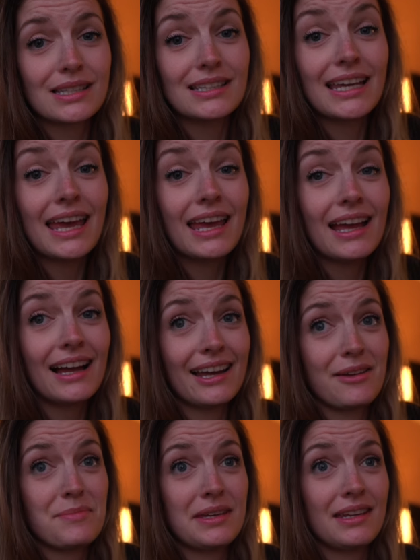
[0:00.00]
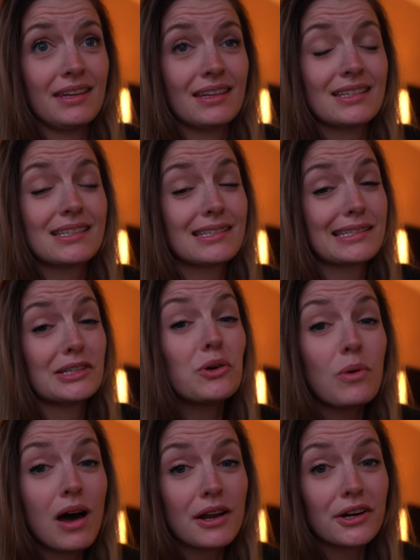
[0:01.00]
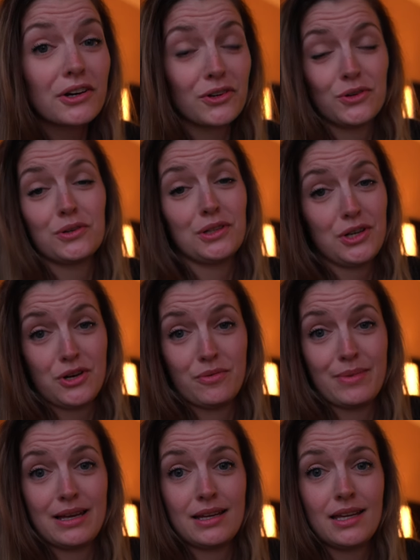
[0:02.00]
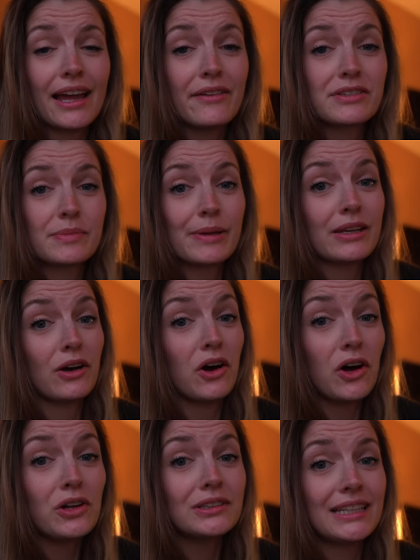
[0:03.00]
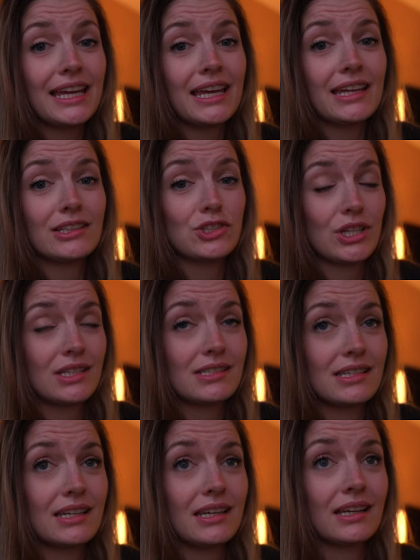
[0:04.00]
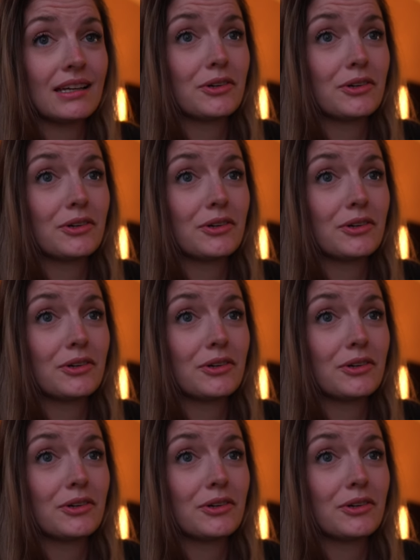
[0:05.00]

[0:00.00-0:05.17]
Today, I am in Stillwater, Oklahoma. I have spent all day chasing